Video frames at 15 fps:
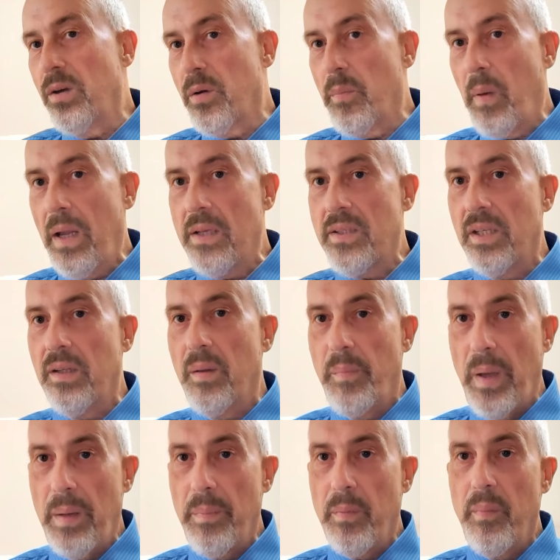replacing the
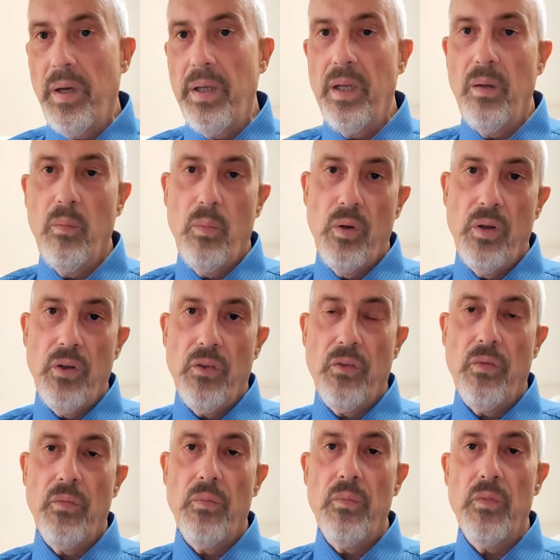paper money
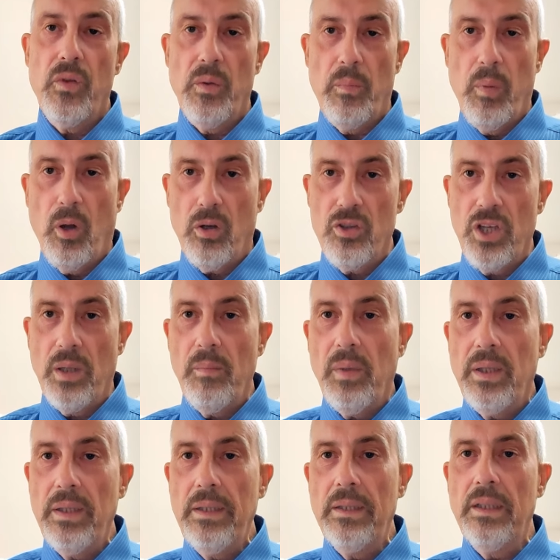with the blockchain money.